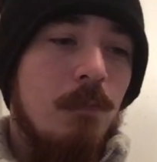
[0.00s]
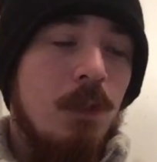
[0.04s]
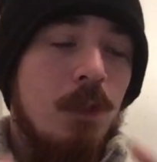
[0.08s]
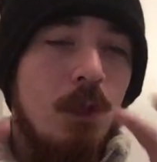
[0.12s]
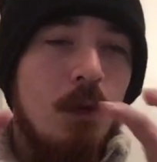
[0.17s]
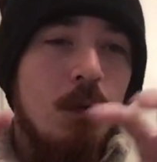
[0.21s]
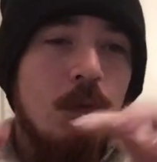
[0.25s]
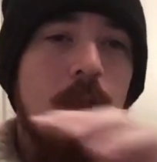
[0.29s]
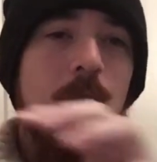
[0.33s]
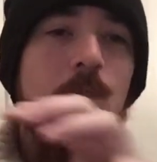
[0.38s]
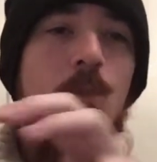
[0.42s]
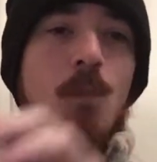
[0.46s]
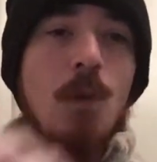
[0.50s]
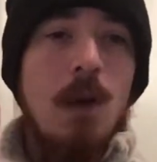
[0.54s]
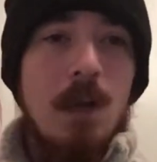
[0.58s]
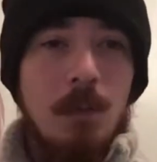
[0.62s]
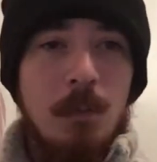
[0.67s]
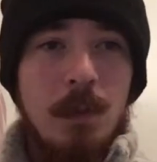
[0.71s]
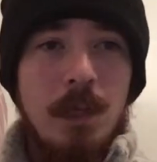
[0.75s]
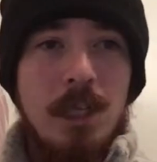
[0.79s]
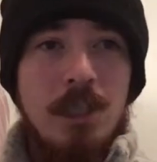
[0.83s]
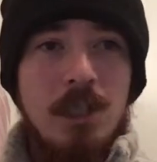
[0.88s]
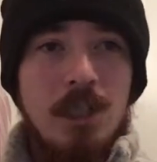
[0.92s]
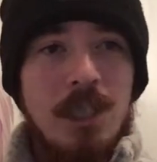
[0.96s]
using one
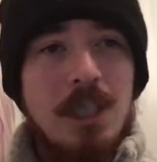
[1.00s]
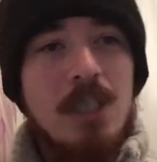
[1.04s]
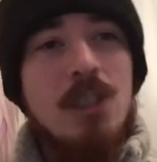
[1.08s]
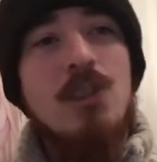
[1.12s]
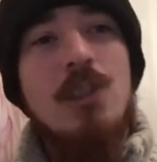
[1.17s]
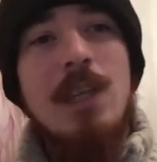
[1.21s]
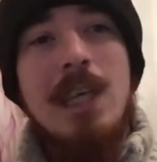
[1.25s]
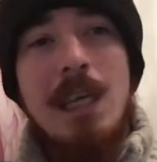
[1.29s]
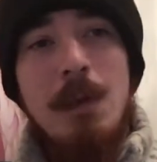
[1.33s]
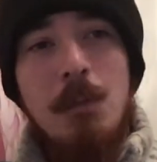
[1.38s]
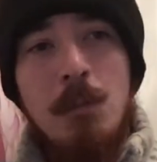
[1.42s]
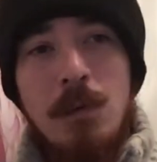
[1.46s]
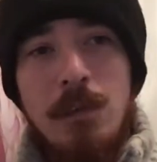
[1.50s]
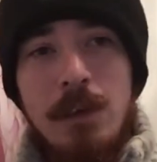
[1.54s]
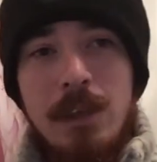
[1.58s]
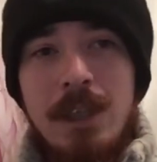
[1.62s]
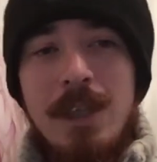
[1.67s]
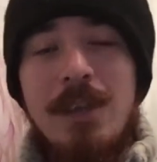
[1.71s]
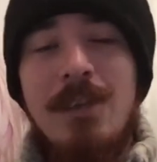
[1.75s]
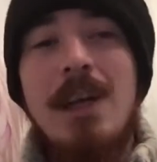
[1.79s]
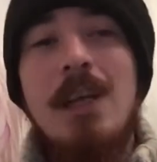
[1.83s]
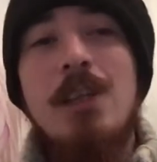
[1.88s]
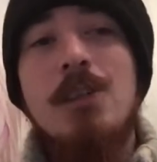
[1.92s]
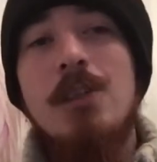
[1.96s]
religion and sticking with it,
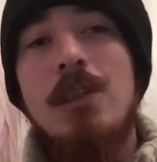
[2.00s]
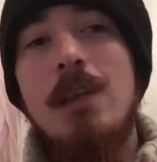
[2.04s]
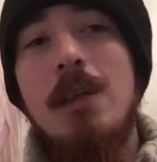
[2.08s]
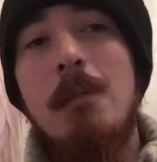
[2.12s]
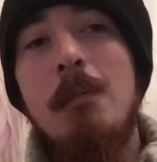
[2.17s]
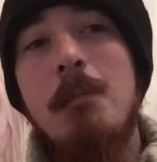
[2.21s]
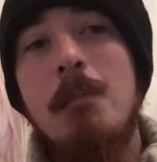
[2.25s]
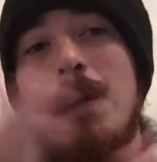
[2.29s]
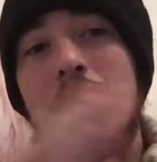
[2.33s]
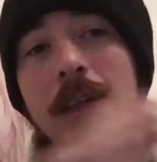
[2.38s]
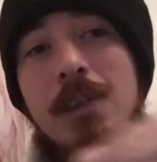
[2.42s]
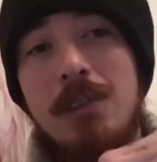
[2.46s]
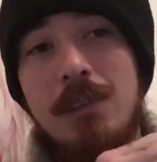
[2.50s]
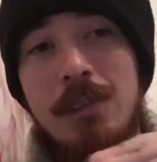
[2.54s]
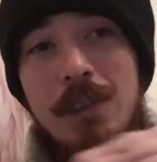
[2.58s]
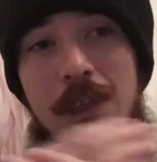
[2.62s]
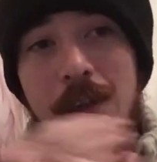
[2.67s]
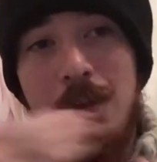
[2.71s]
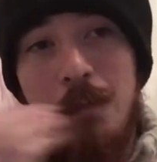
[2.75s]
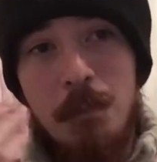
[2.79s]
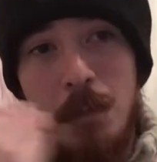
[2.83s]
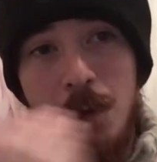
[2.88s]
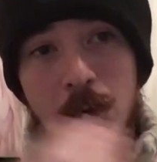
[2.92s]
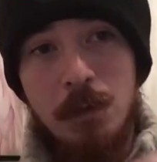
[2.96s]
they're actually
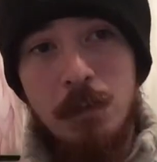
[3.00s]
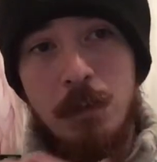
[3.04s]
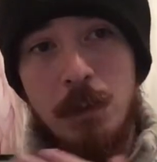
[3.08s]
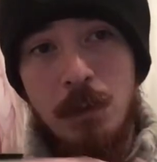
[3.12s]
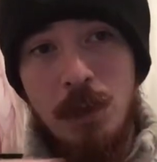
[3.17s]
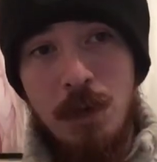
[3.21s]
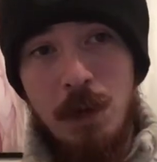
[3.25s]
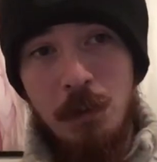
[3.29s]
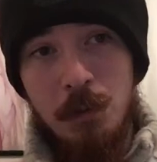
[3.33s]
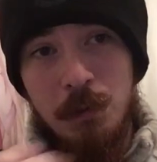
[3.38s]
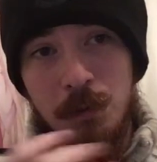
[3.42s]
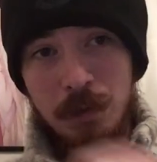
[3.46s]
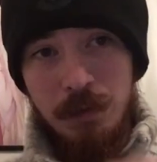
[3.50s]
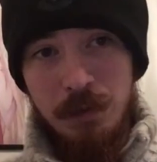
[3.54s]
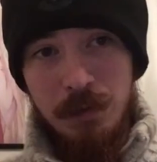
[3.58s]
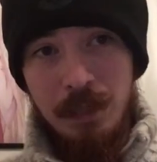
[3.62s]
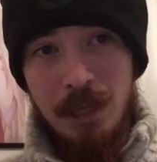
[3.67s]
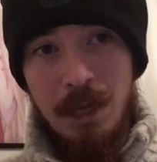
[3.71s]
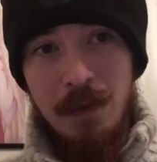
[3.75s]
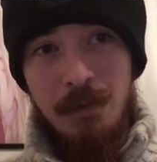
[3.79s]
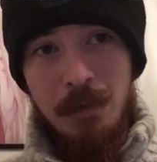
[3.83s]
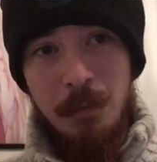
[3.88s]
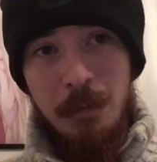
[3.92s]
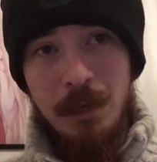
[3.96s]
mixing multiple cultures
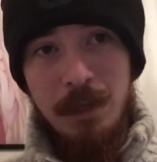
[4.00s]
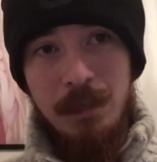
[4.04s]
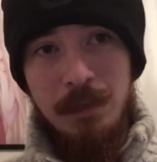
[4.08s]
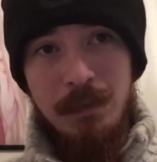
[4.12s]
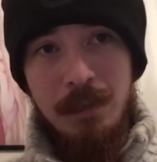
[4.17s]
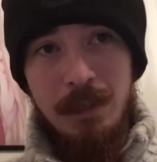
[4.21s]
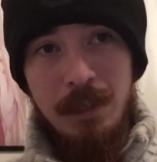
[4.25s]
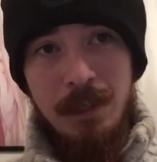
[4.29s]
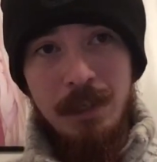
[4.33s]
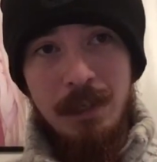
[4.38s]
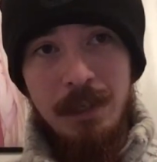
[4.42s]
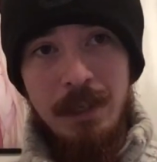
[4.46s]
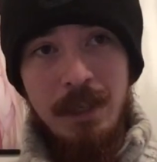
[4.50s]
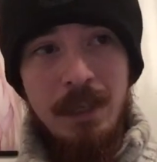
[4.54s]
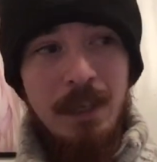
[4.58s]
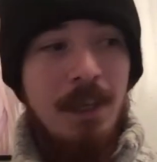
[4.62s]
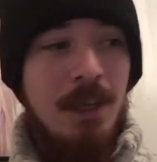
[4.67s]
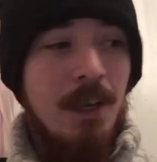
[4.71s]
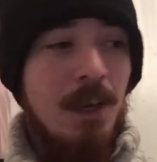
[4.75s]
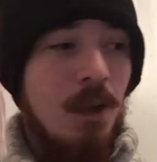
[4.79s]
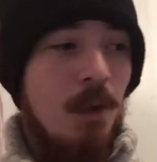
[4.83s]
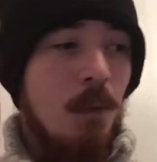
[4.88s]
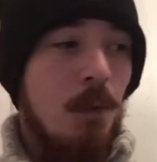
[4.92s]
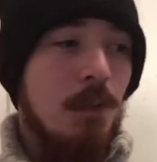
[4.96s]
together, basically,
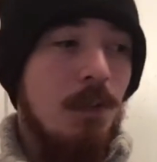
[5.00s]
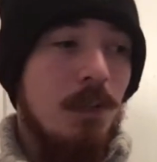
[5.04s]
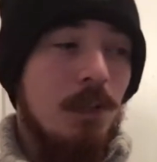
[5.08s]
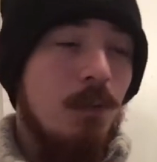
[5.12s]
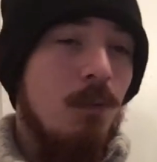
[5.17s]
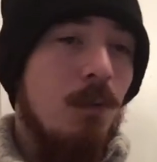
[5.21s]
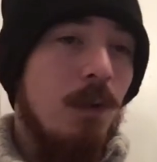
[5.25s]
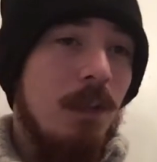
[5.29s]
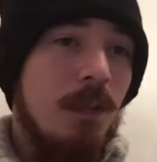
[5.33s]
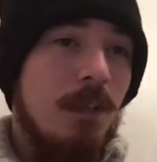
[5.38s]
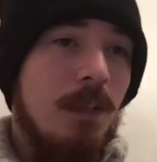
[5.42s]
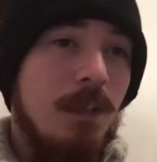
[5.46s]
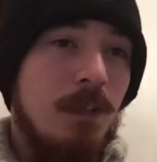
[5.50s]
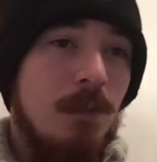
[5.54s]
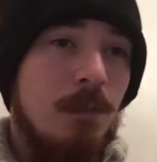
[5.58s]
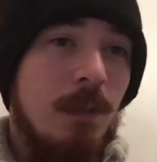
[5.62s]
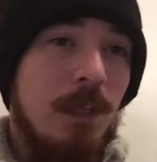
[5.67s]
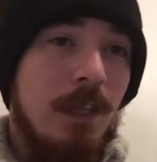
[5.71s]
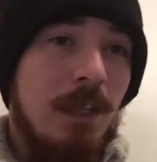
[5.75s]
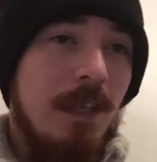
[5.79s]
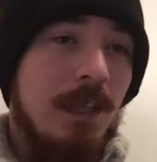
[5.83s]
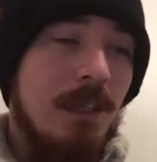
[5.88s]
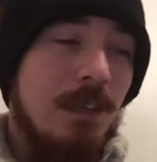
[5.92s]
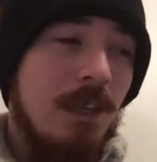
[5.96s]
which is quite nice,
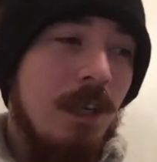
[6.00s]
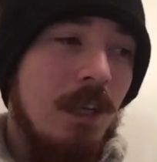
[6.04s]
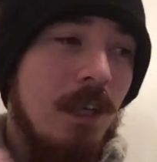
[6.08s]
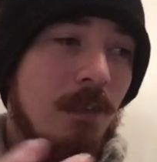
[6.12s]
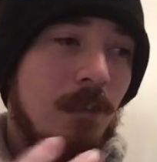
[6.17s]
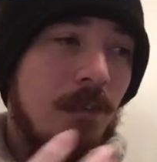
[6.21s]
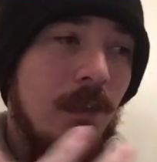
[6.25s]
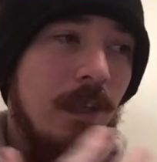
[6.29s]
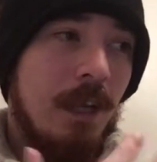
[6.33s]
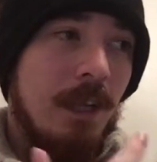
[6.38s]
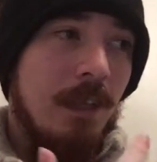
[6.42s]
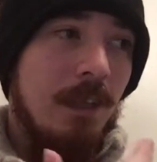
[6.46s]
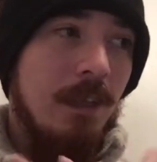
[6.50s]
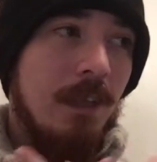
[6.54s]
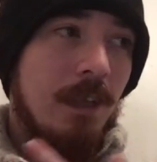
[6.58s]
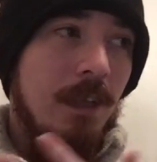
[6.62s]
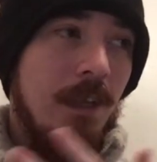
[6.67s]
really. It's kind of like